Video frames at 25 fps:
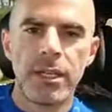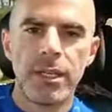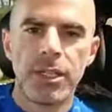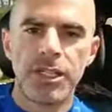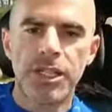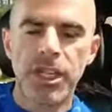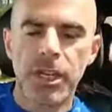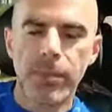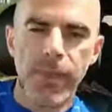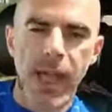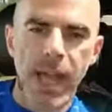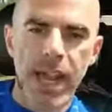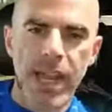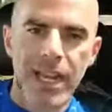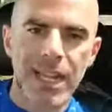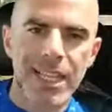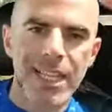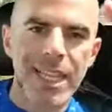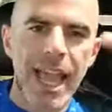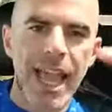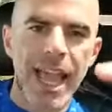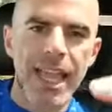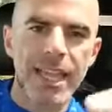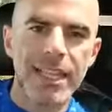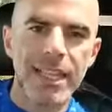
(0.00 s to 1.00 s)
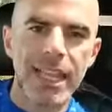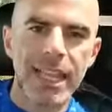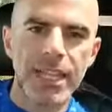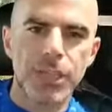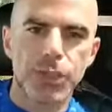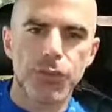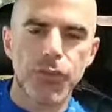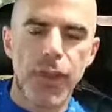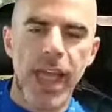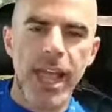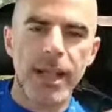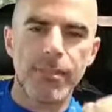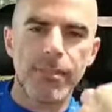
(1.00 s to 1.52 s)
Shit I'm not gonna let, let
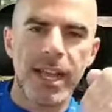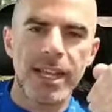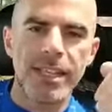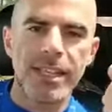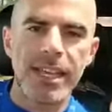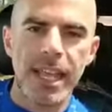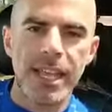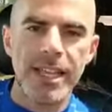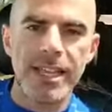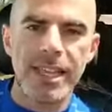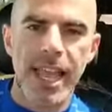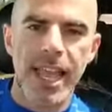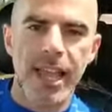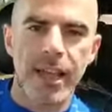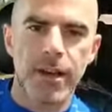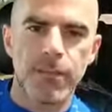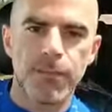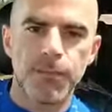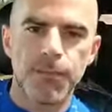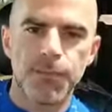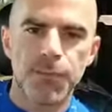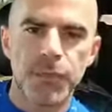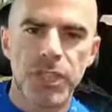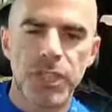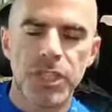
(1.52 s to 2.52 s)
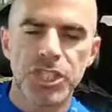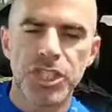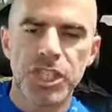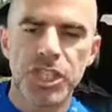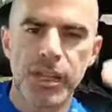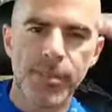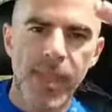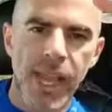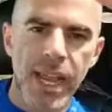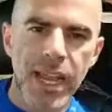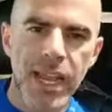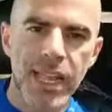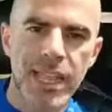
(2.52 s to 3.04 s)
drag my day down. Shit
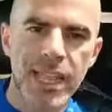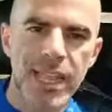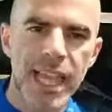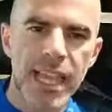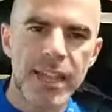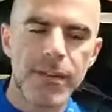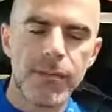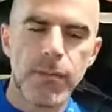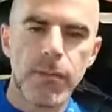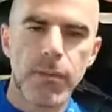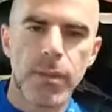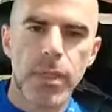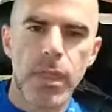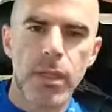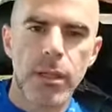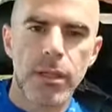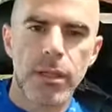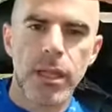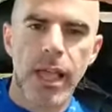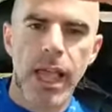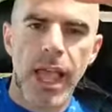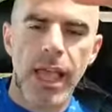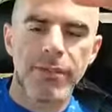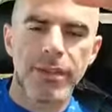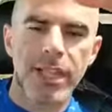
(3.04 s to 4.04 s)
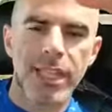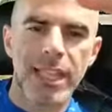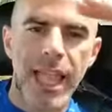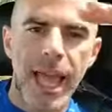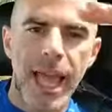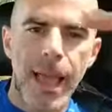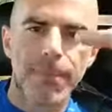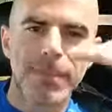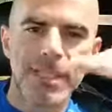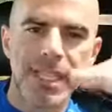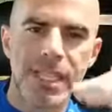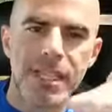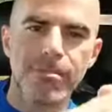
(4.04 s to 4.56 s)
I'm not gonna let have a
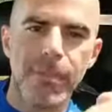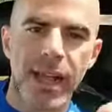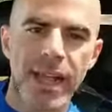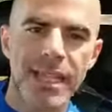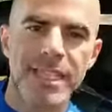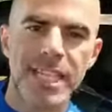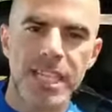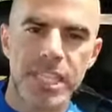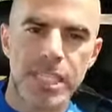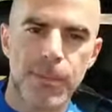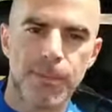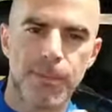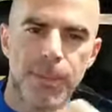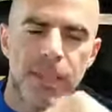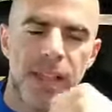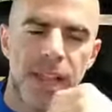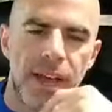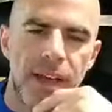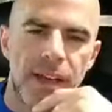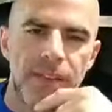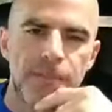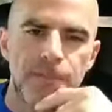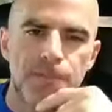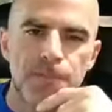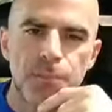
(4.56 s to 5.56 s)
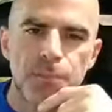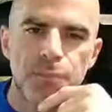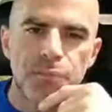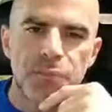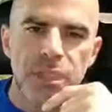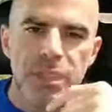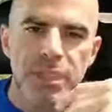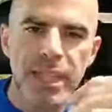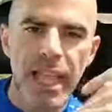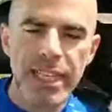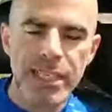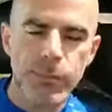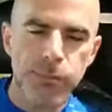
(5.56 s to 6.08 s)
lapse in my discipline on.
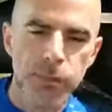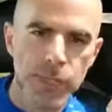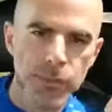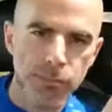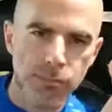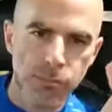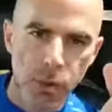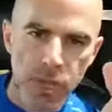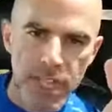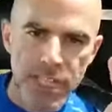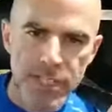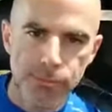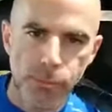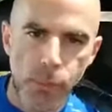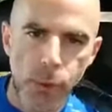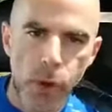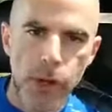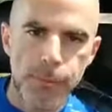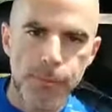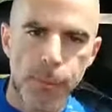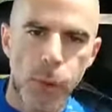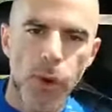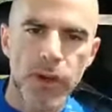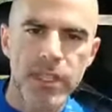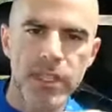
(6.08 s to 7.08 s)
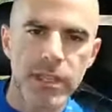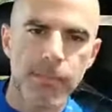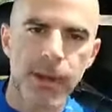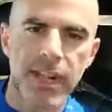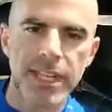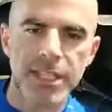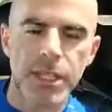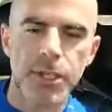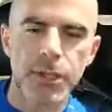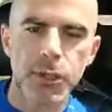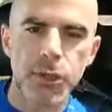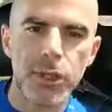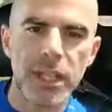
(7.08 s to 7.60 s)
That's what is more important than my
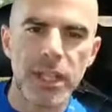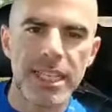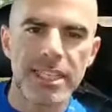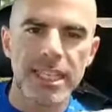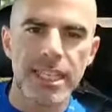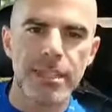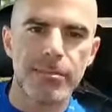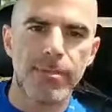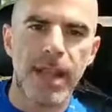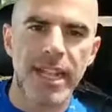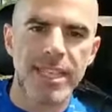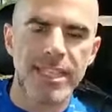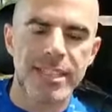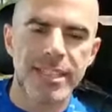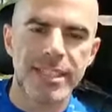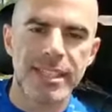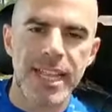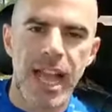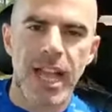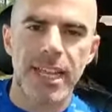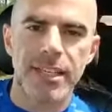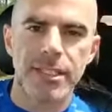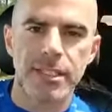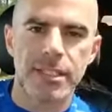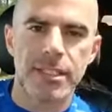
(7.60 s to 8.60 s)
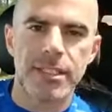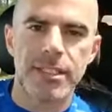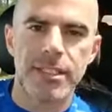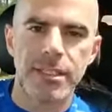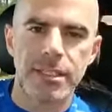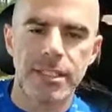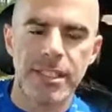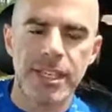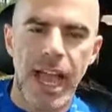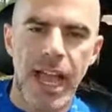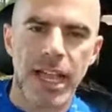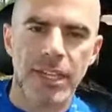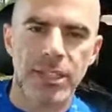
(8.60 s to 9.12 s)
to-do list, is my not,
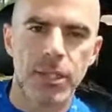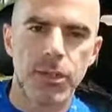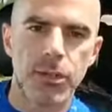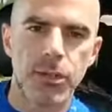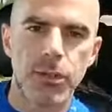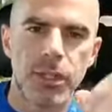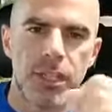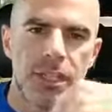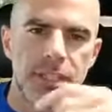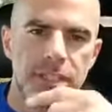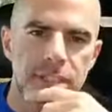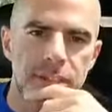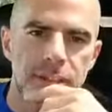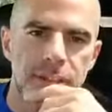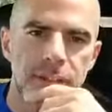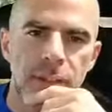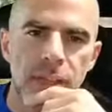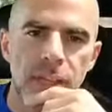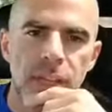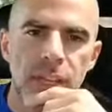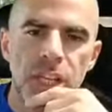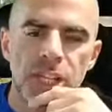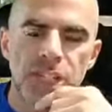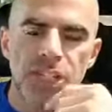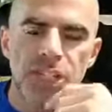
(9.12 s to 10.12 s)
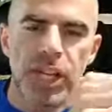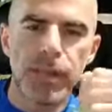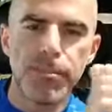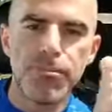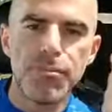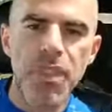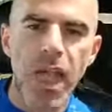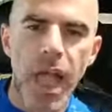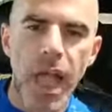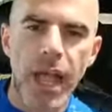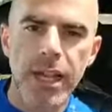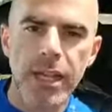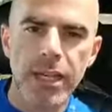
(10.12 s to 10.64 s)
not to-do list. Shit
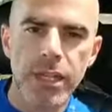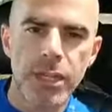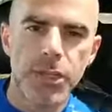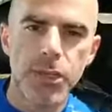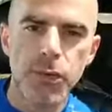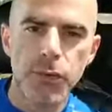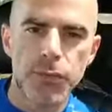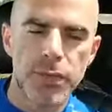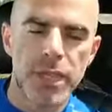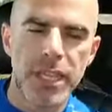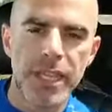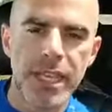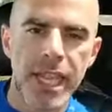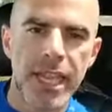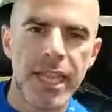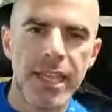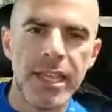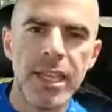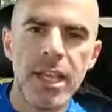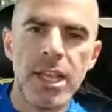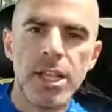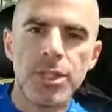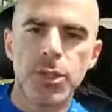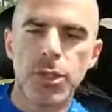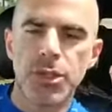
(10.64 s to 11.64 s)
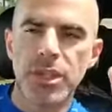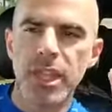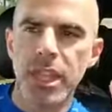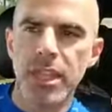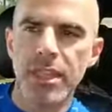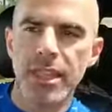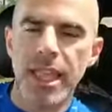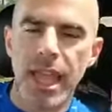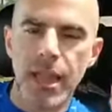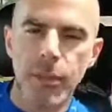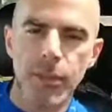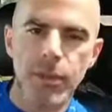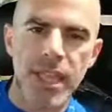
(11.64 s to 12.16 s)
I'm not gonna do for the day. So think
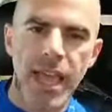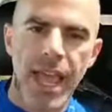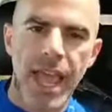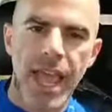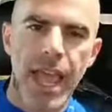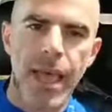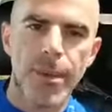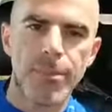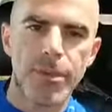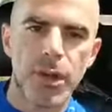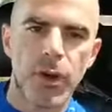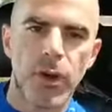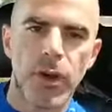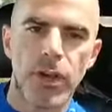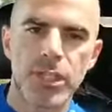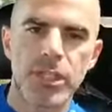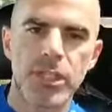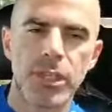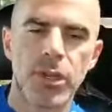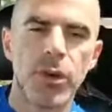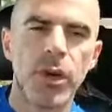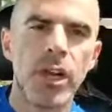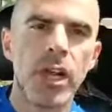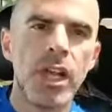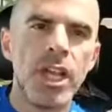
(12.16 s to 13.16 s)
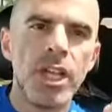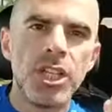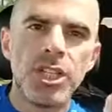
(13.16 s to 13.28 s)
of that with a habit also.